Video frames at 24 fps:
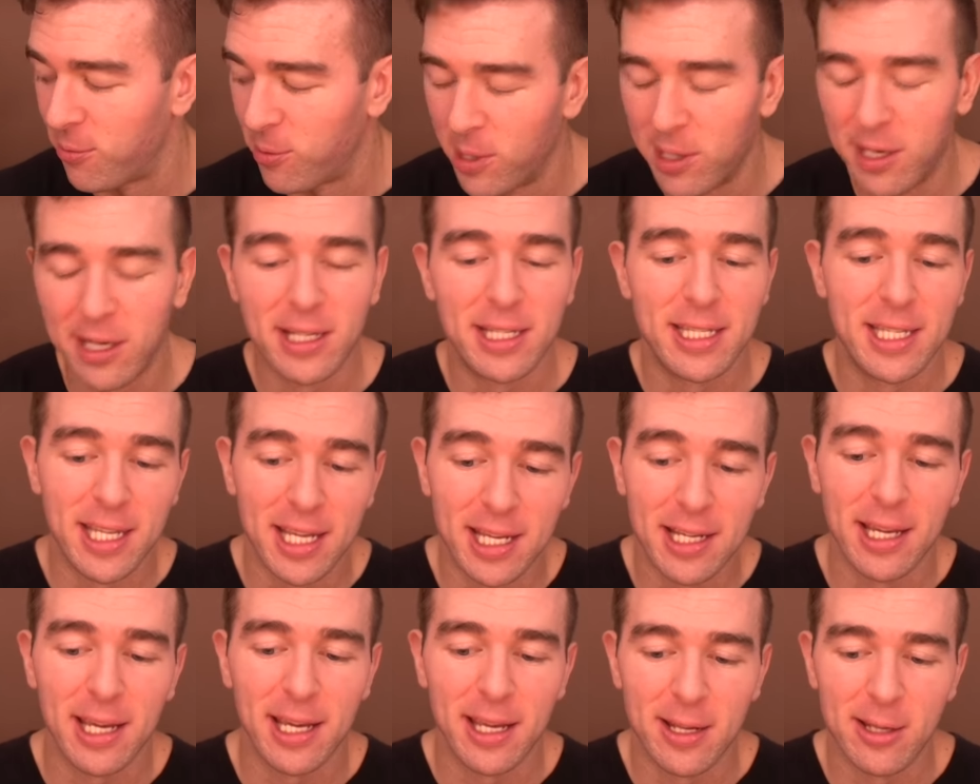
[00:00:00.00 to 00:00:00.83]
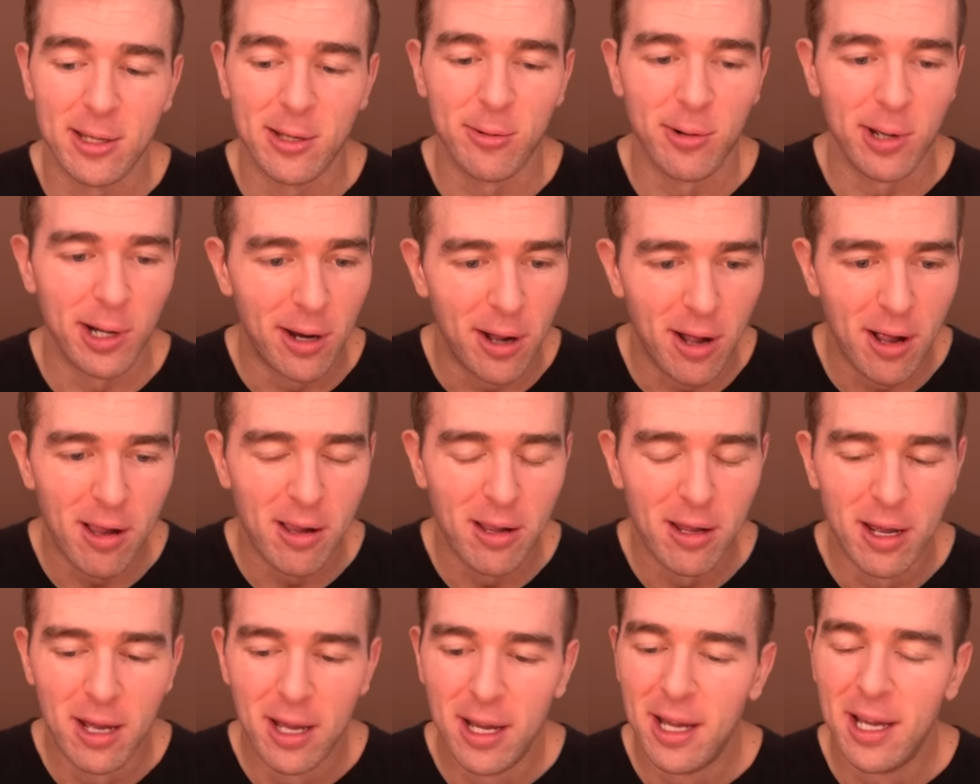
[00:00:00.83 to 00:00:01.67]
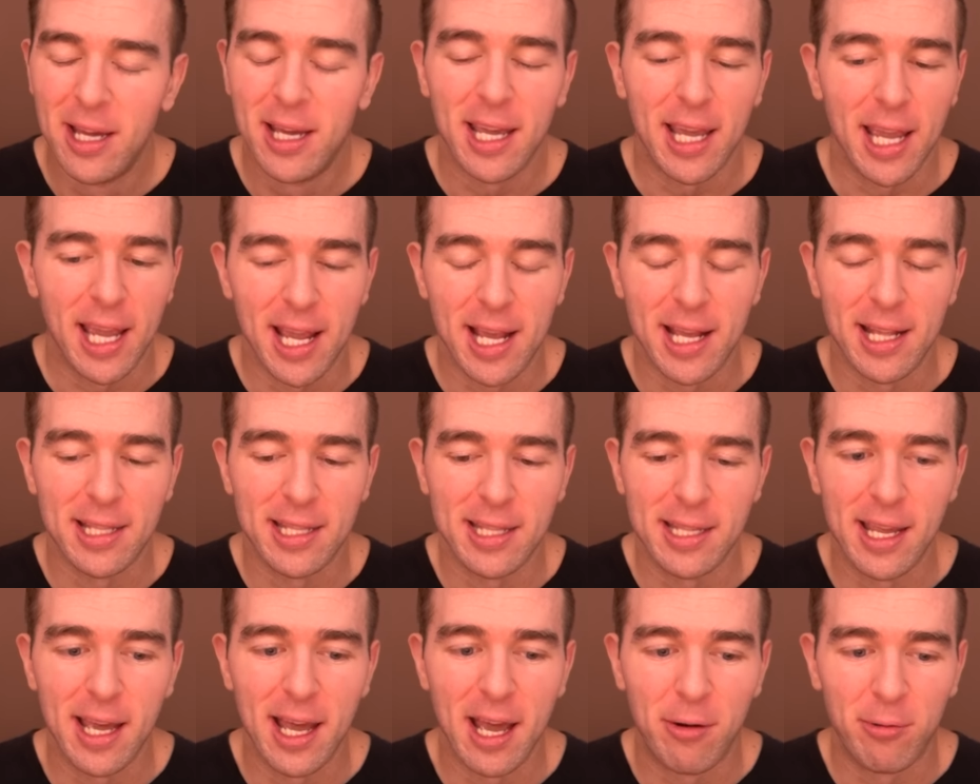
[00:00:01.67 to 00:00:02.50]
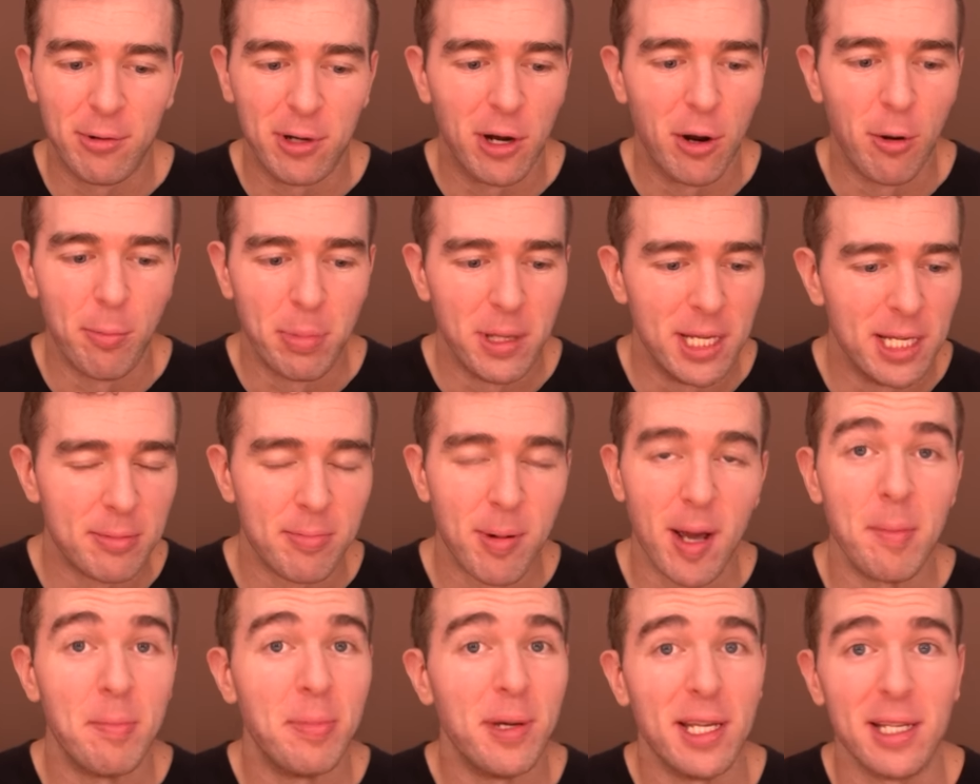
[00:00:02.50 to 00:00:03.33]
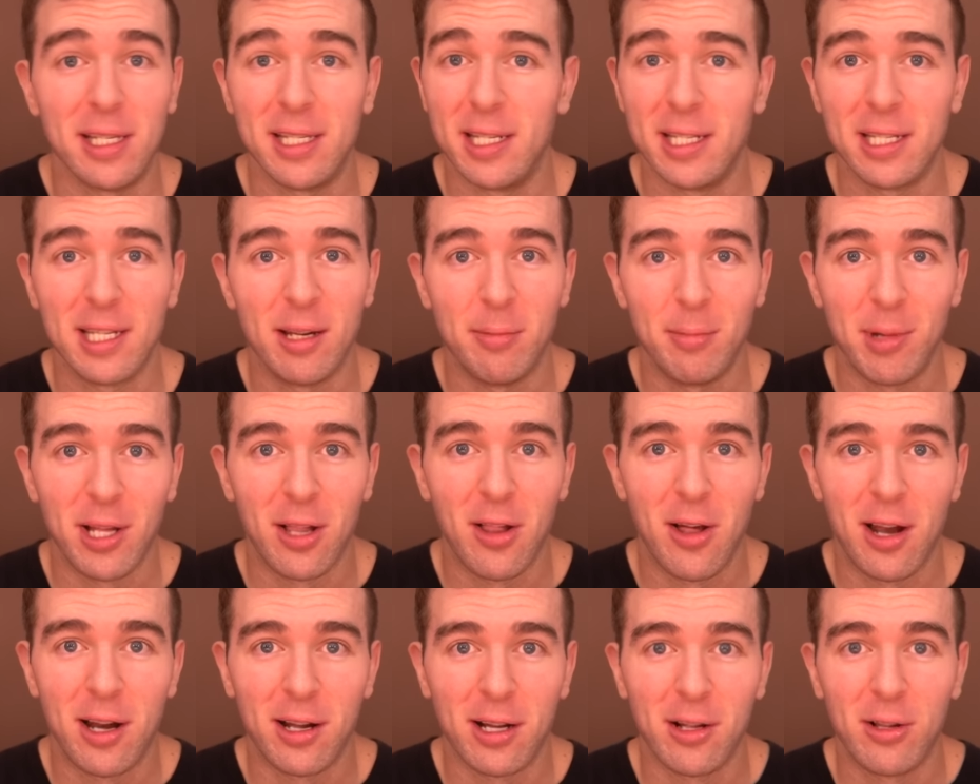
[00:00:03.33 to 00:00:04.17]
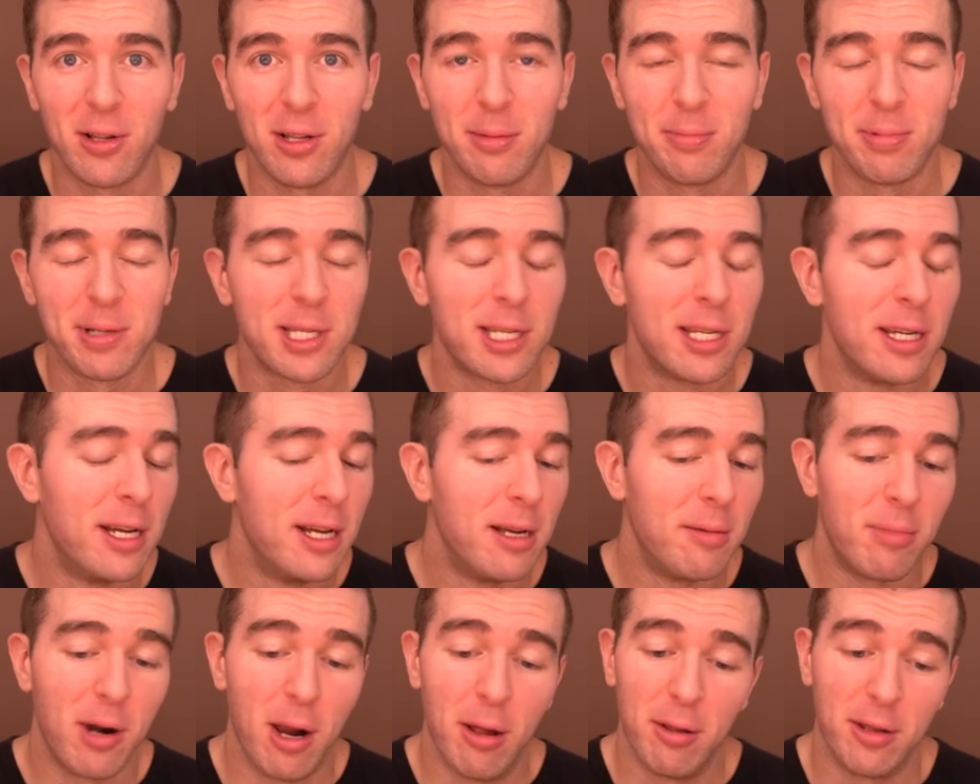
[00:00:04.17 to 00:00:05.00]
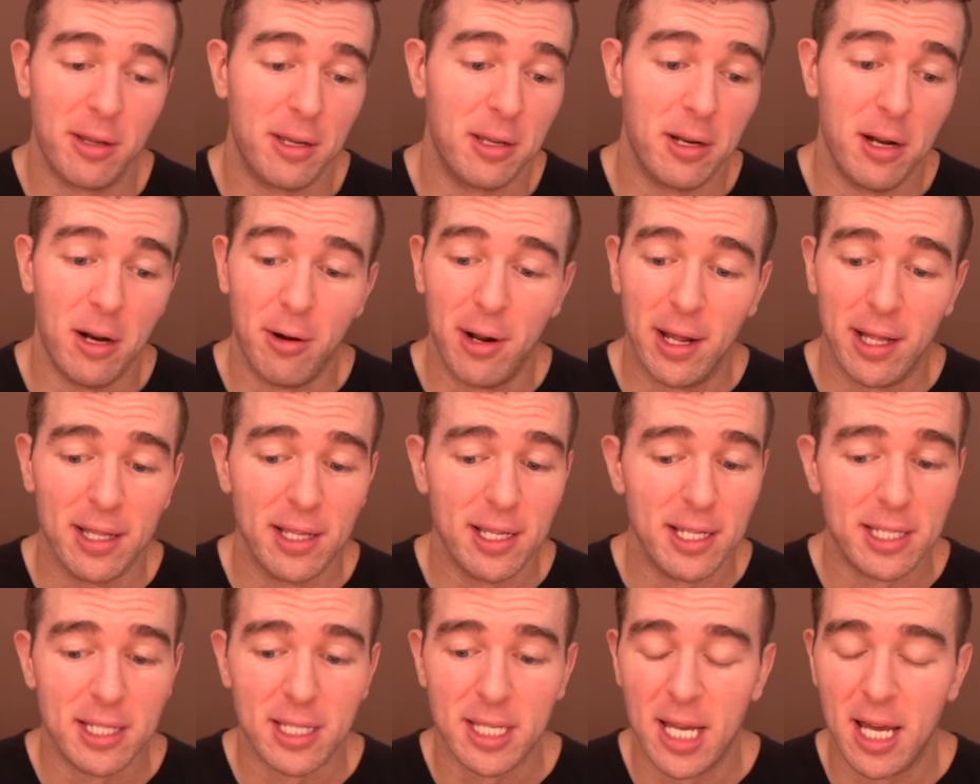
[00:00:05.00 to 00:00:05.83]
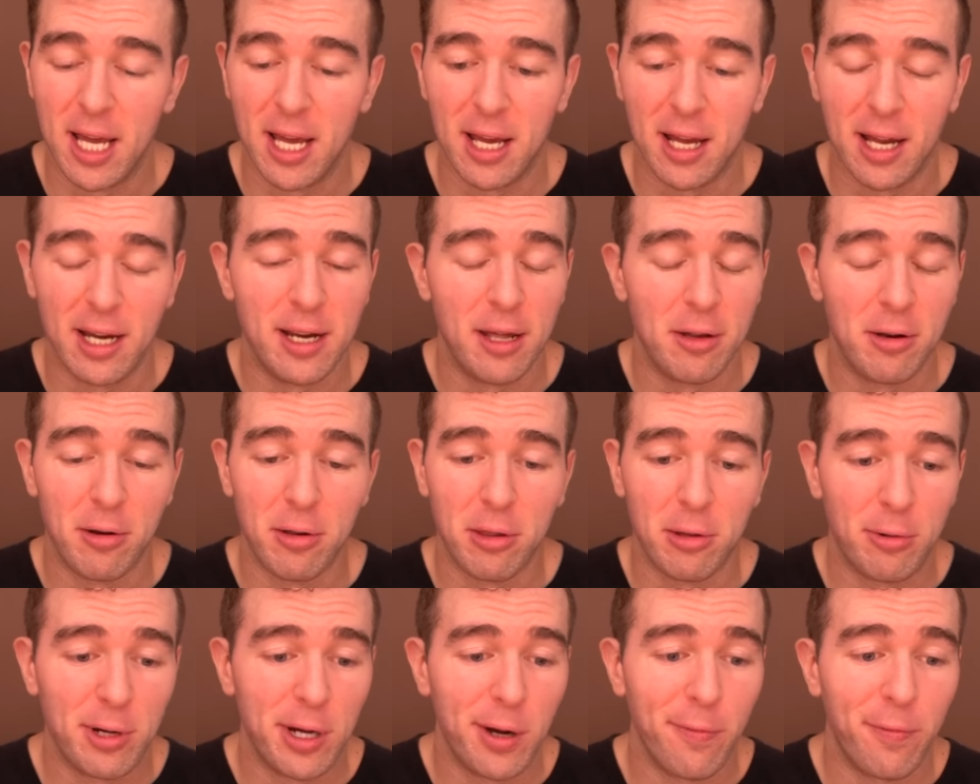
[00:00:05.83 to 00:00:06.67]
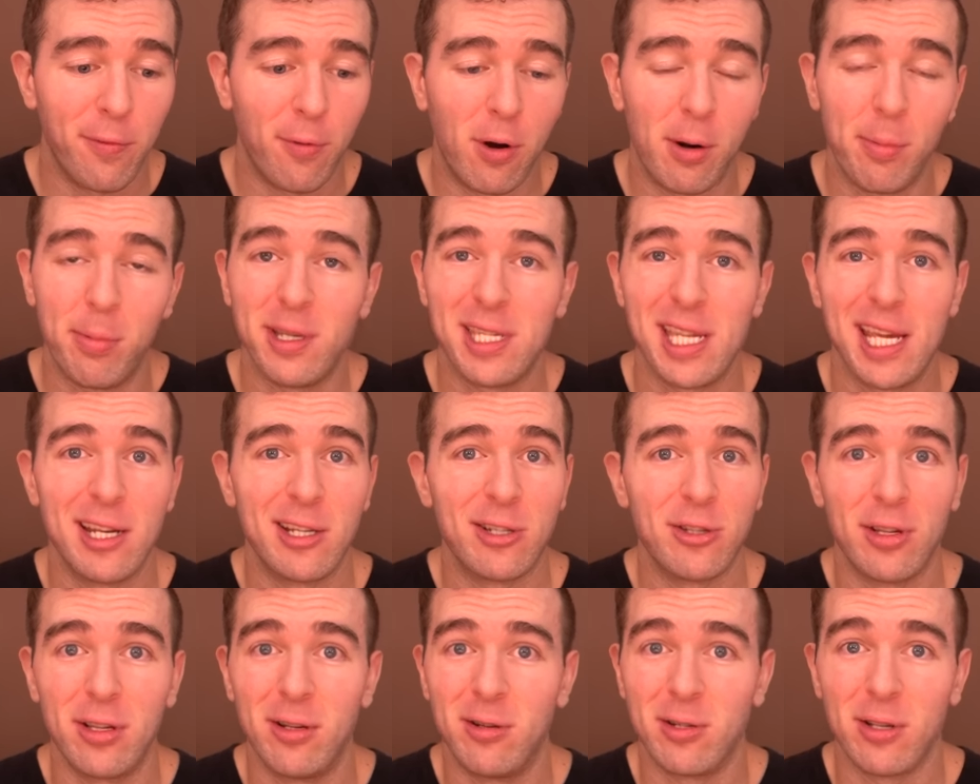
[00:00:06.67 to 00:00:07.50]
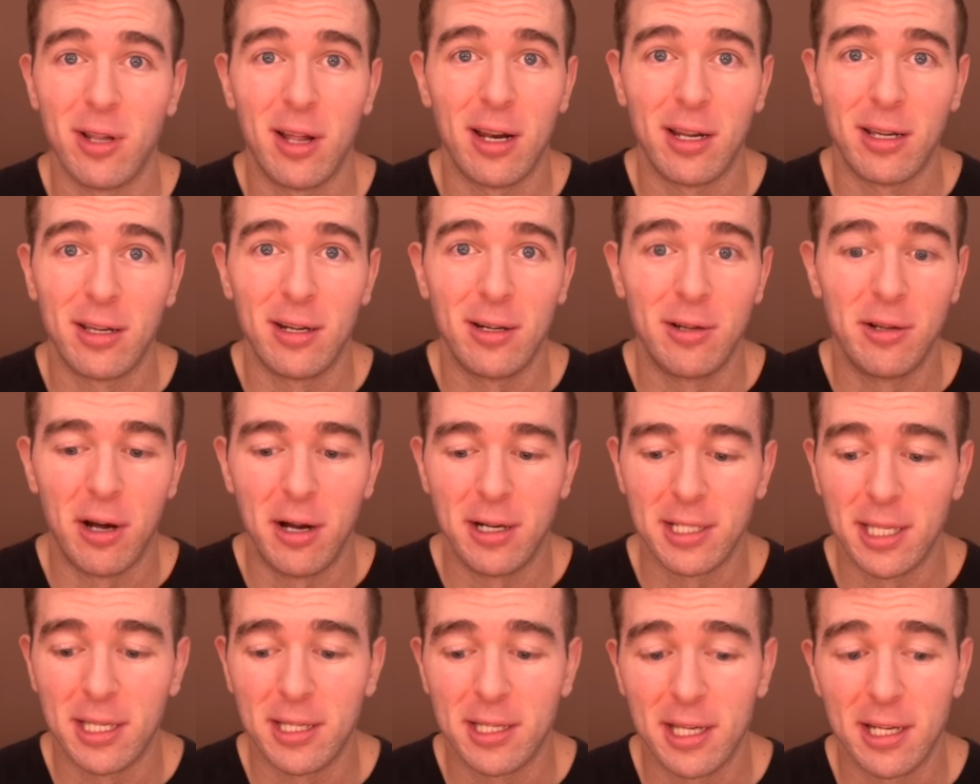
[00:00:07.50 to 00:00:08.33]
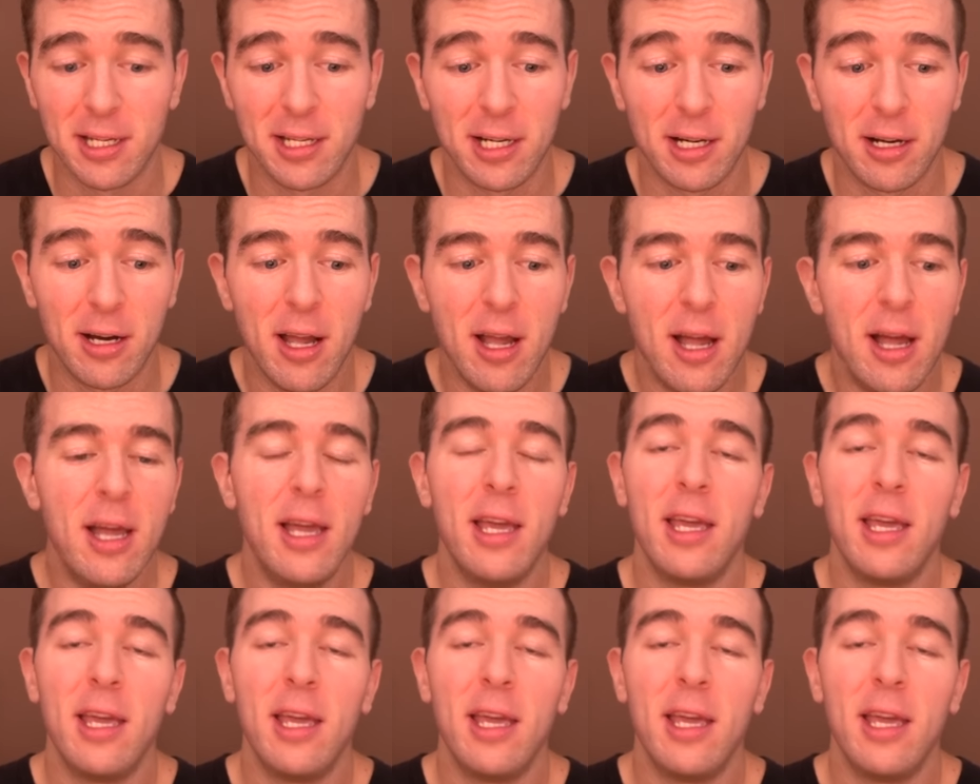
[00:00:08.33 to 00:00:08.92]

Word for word: We're gonna dig into it all and we're gonna go piece by piece. There's gonna be a lot of clips. Probably, you know, at least another 3 or 4 potentially. There's a lot of good content in here.